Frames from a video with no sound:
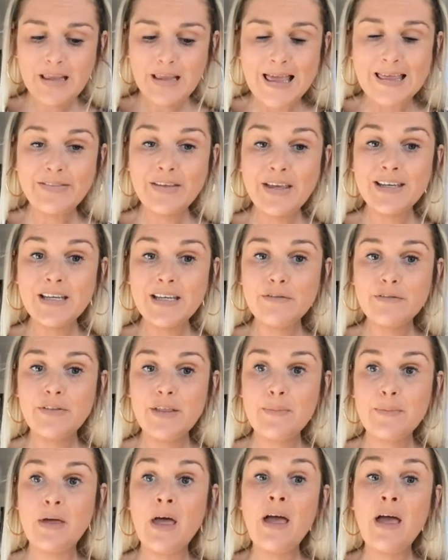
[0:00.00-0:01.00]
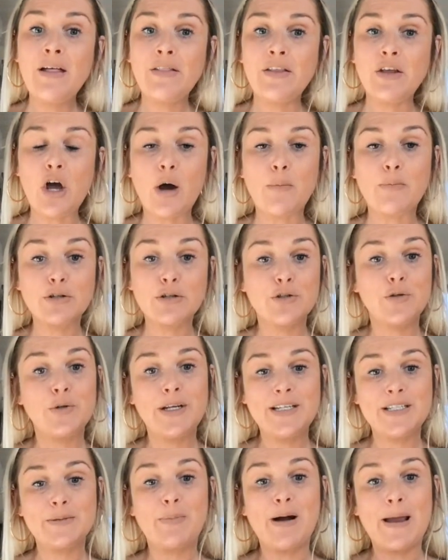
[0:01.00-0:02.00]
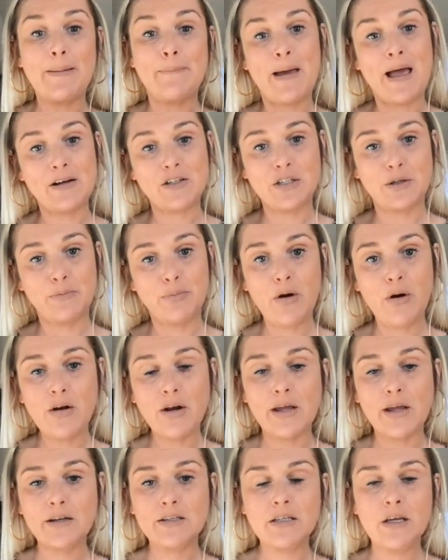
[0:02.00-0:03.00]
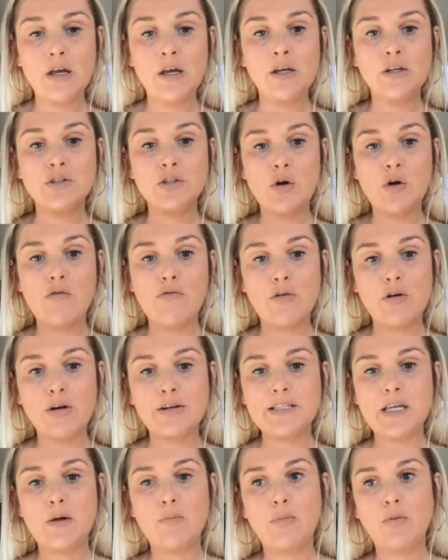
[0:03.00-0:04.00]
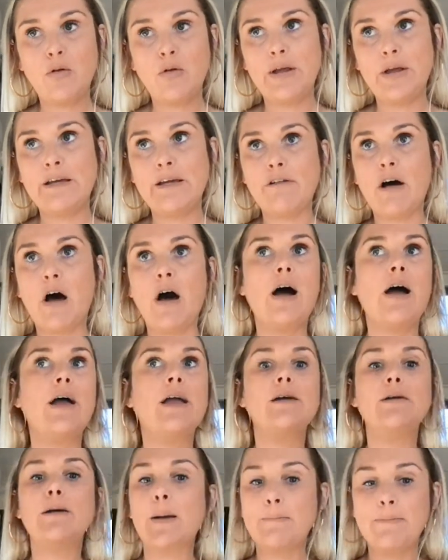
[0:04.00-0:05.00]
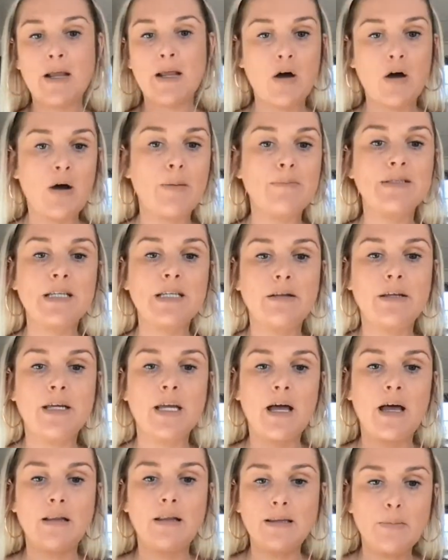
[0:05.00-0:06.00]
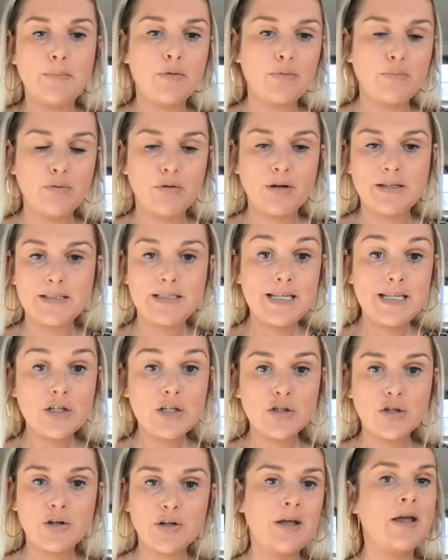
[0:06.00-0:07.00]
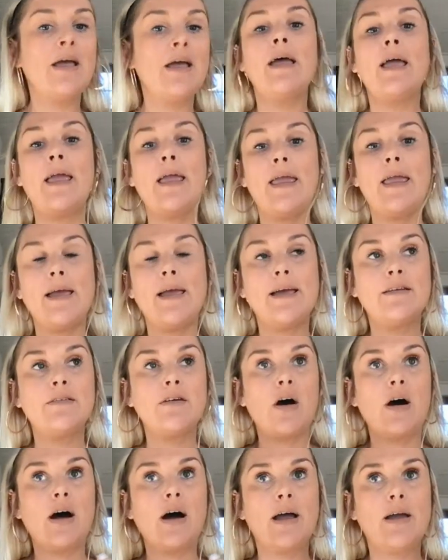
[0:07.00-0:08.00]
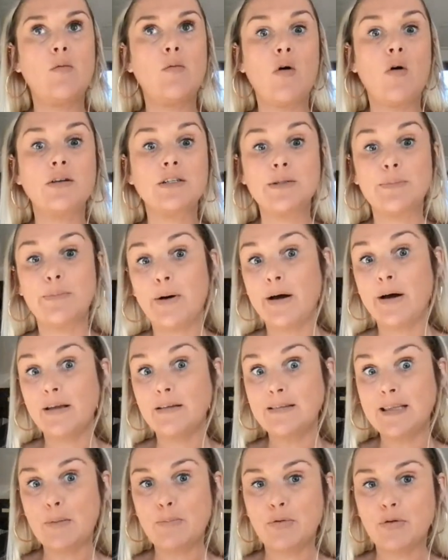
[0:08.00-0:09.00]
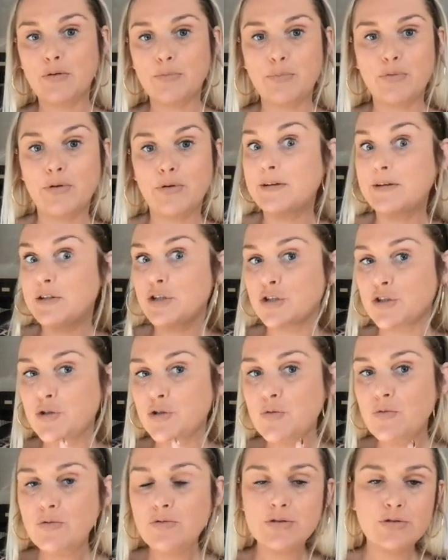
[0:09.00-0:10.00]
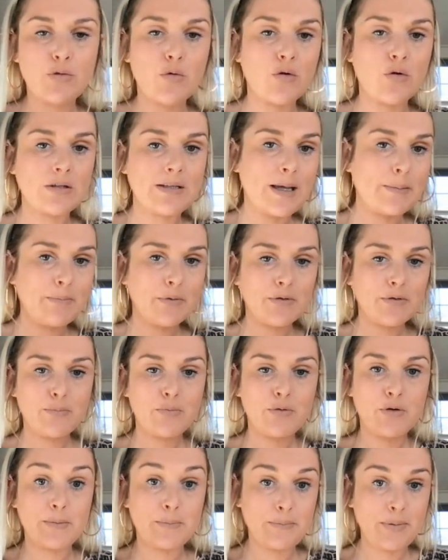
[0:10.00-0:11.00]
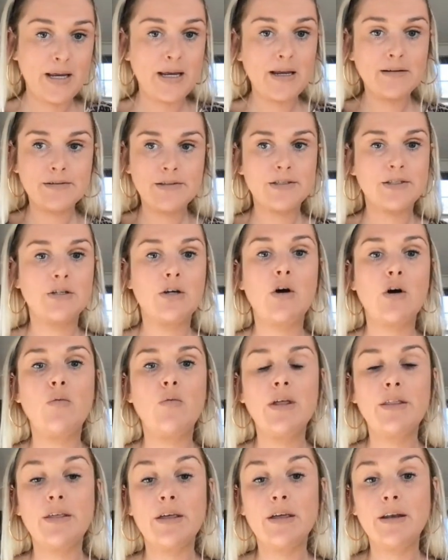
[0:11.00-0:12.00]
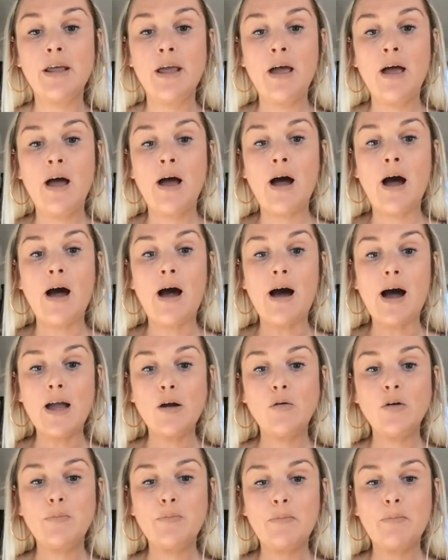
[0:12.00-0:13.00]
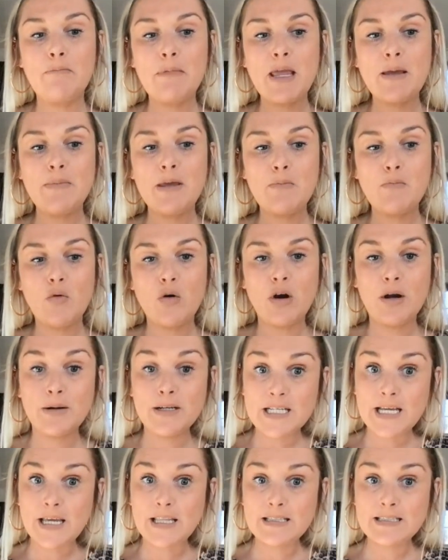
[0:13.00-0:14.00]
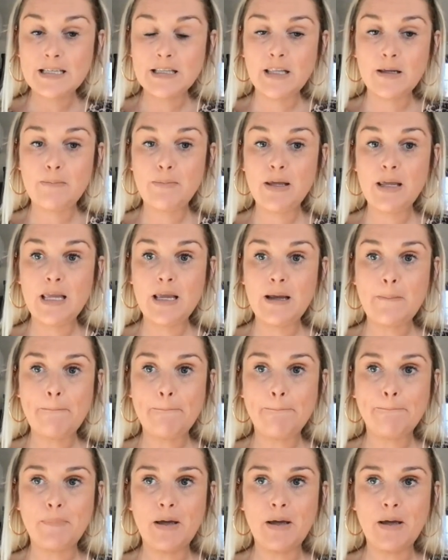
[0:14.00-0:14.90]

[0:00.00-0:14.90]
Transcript: and then give them the opportunity to buy matching products. So for example, if I'm selling a leopard print t-shirt and I want to buy leopard print shoes or leopard print pants to go with it, I would maybe more enticingly be,